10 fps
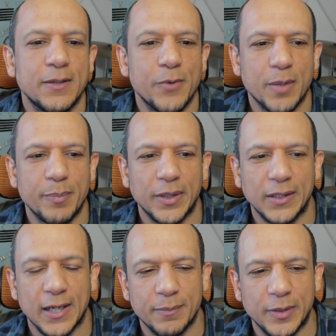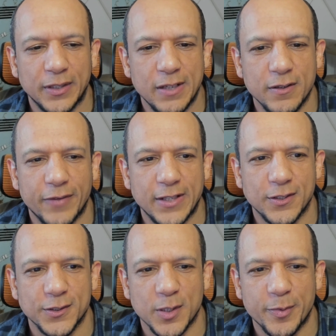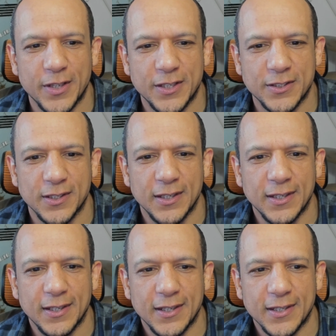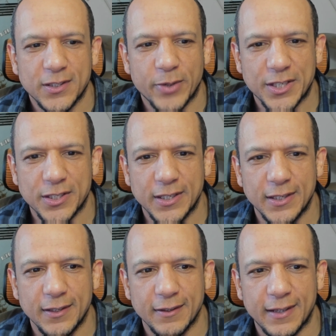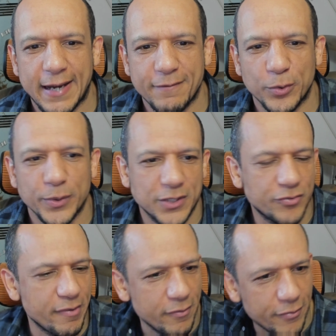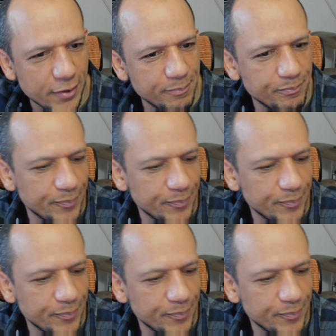I can build an interface on top of this to actually have all this driven from